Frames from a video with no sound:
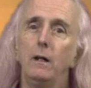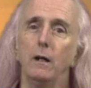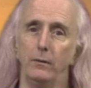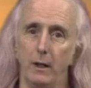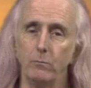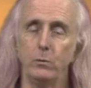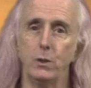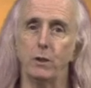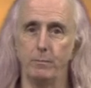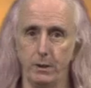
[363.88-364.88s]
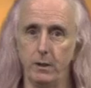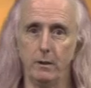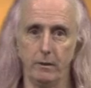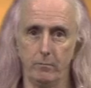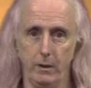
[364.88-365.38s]
and that we shall be
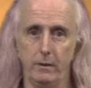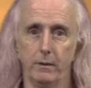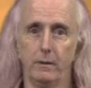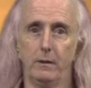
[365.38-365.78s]
dealing with